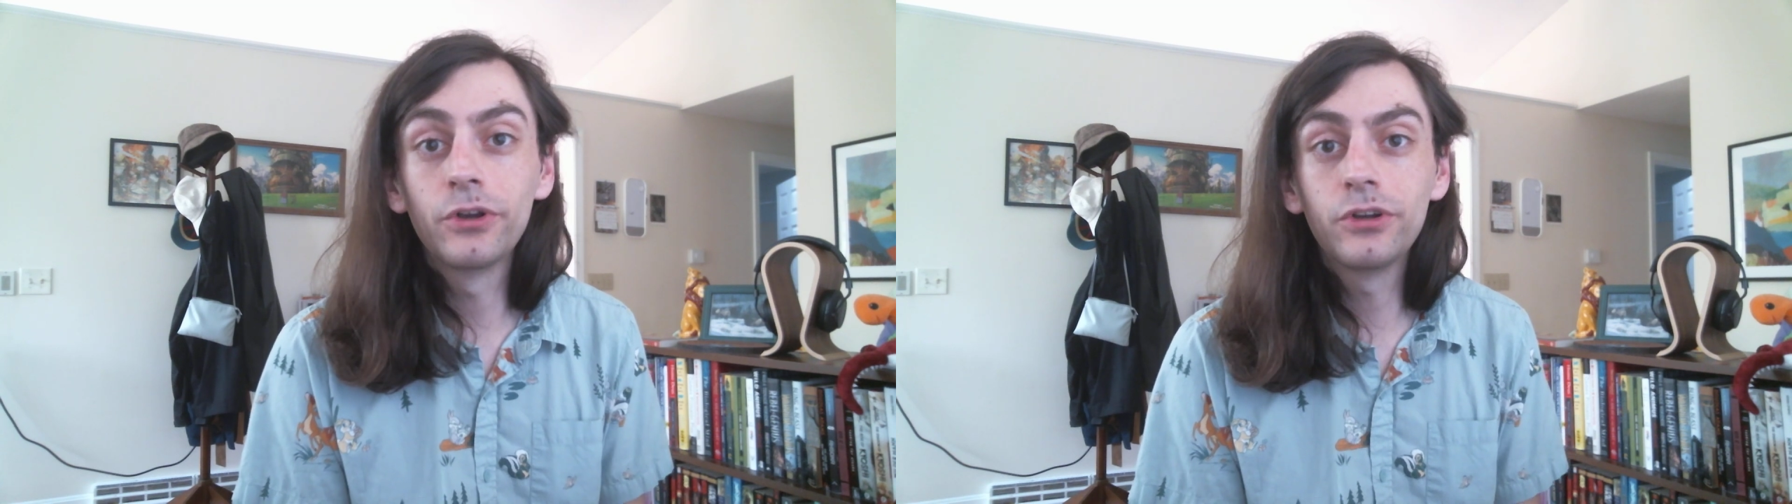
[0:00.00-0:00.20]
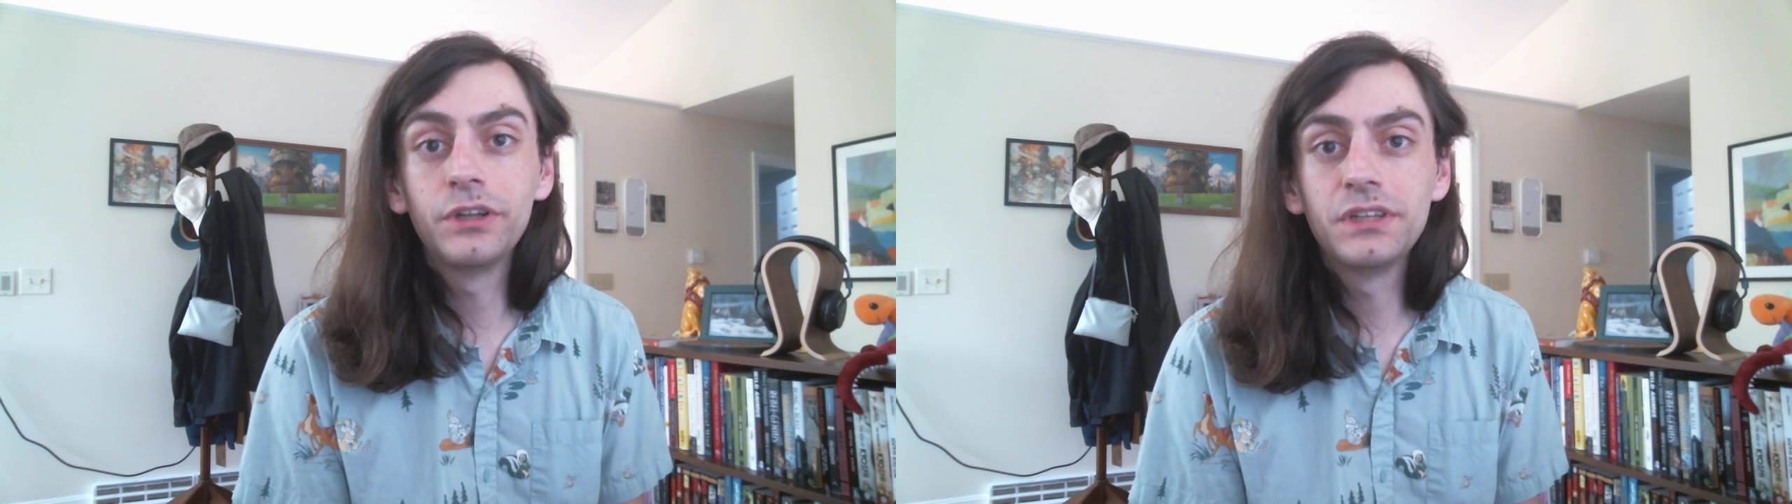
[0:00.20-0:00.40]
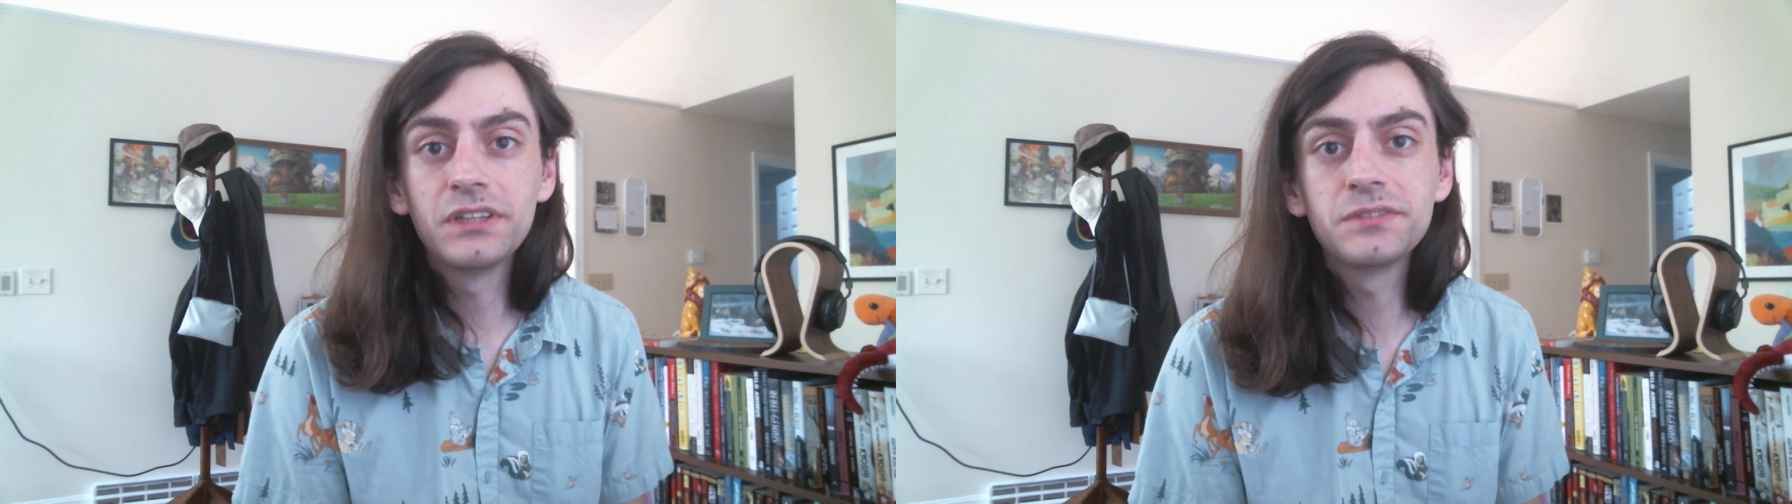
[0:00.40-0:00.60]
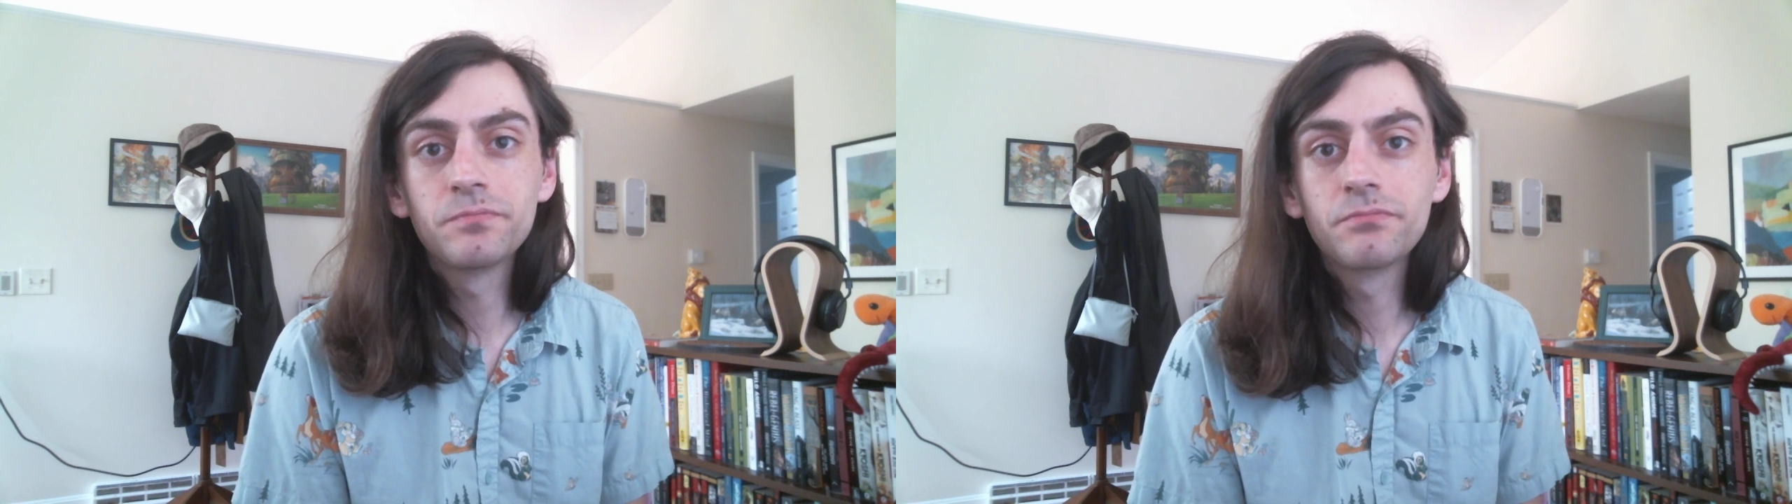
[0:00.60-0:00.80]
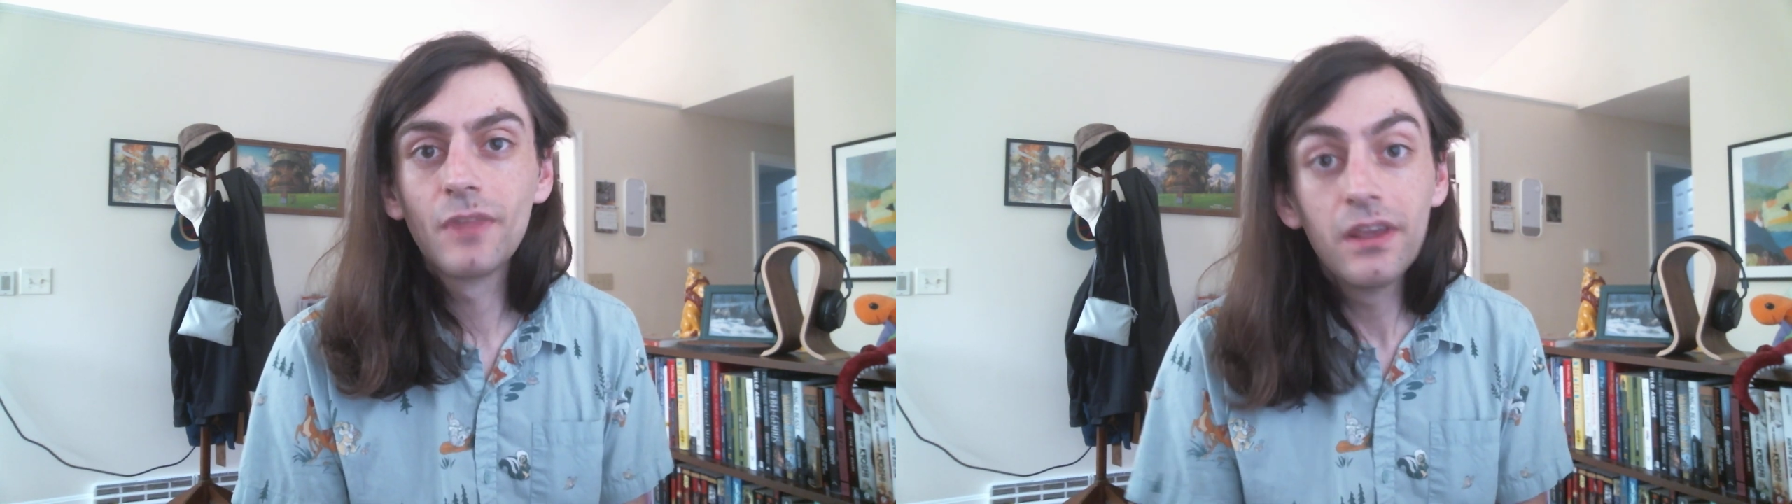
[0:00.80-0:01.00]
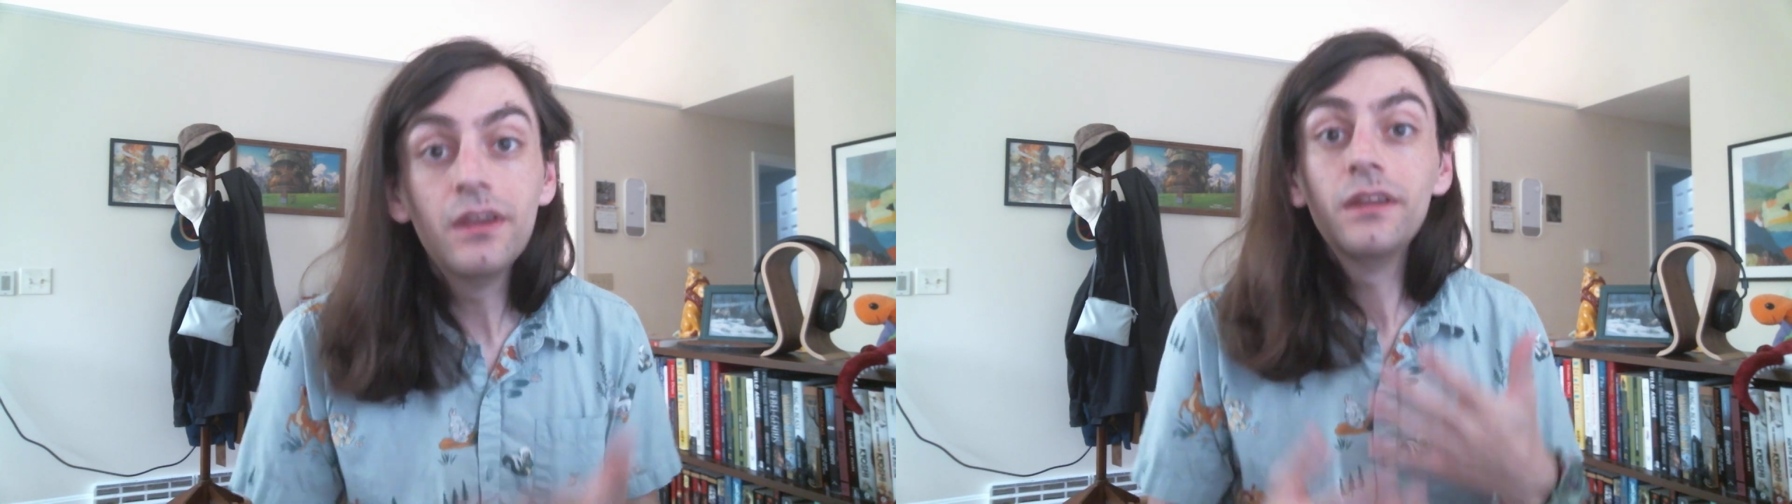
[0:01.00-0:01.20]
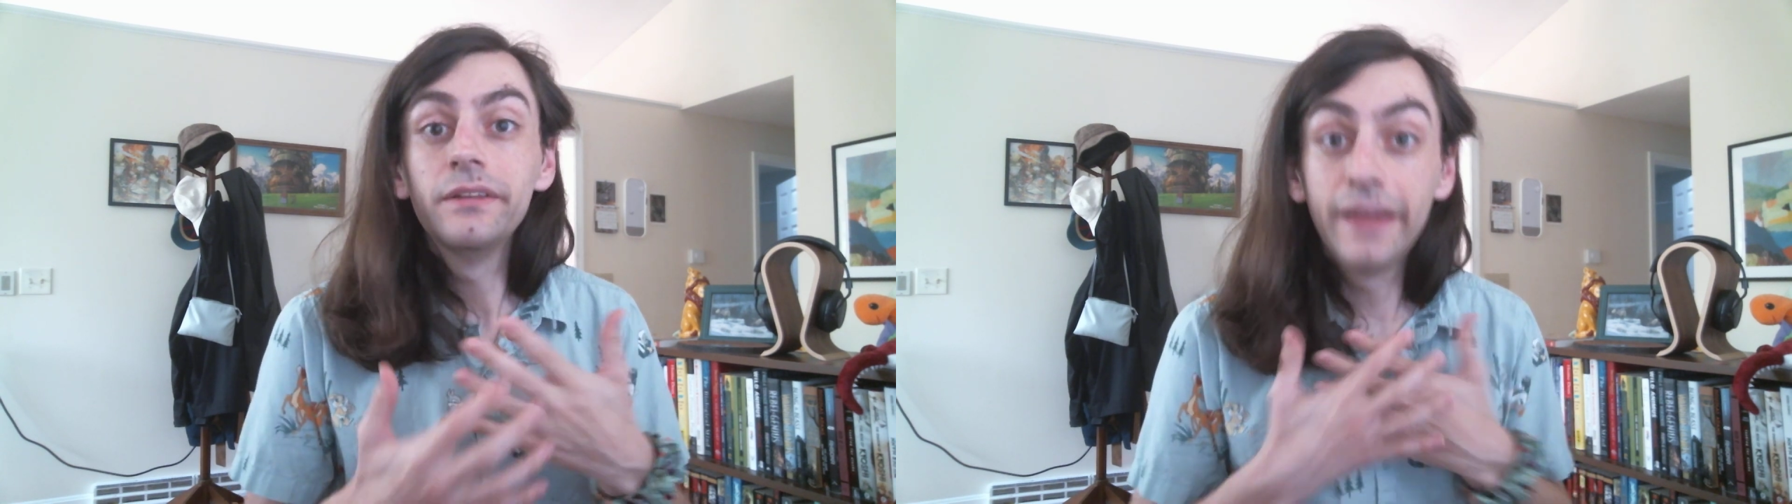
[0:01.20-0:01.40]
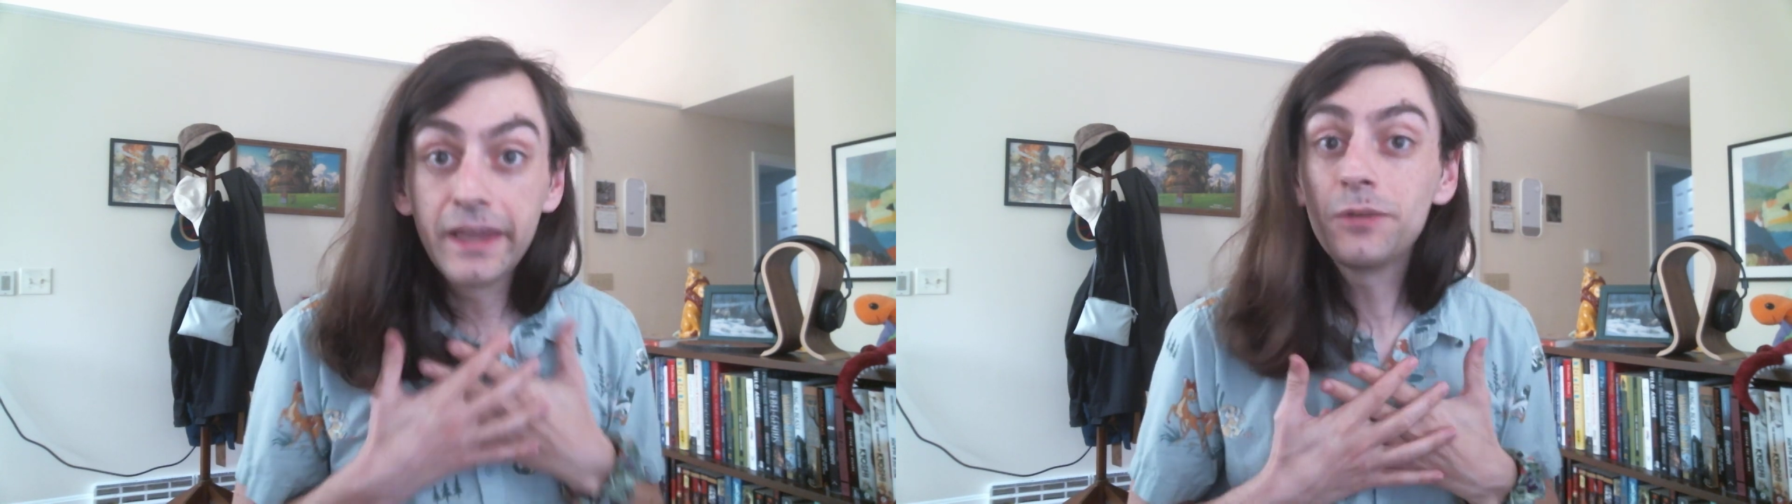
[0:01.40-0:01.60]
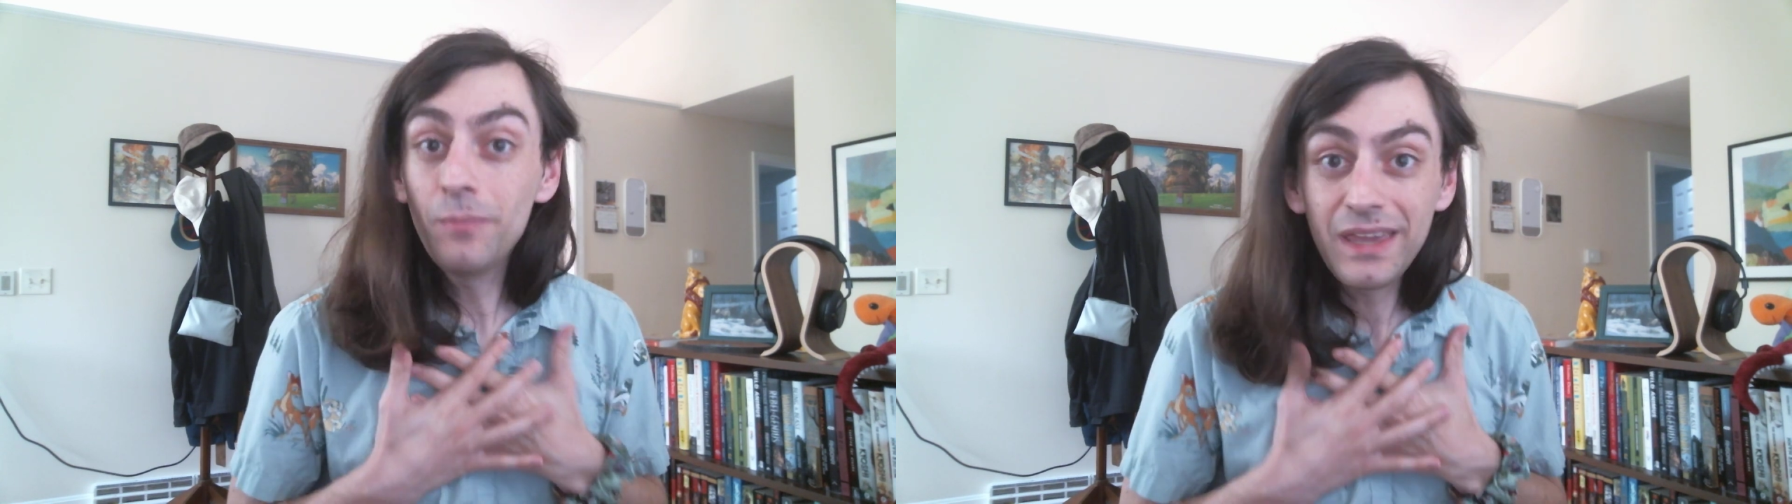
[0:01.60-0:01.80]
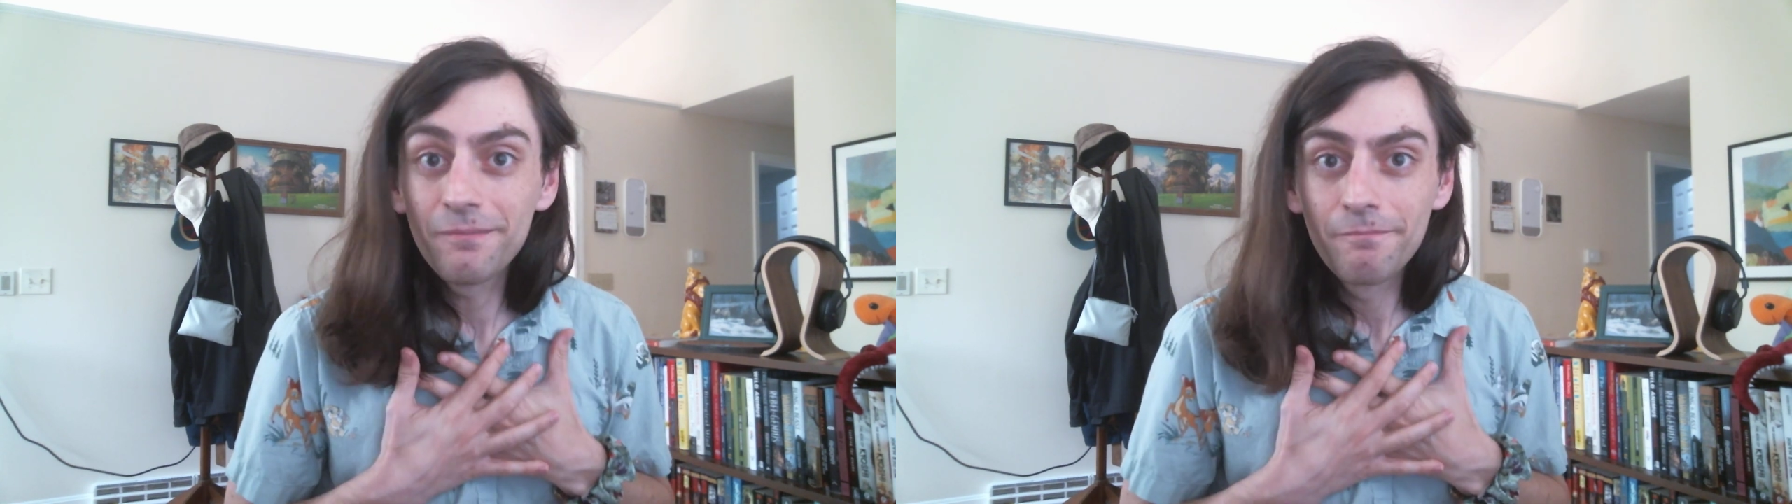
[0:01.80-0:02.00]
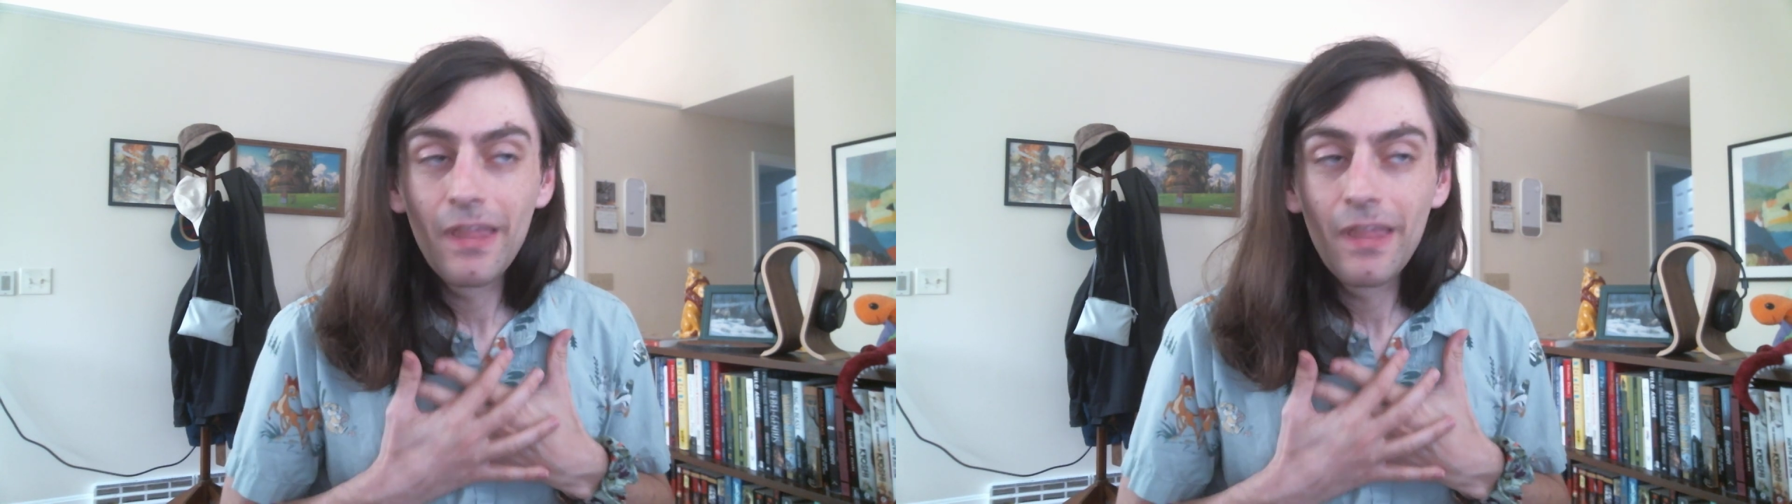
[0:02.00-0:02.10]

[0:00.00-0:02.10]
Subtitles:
goodness. Like me,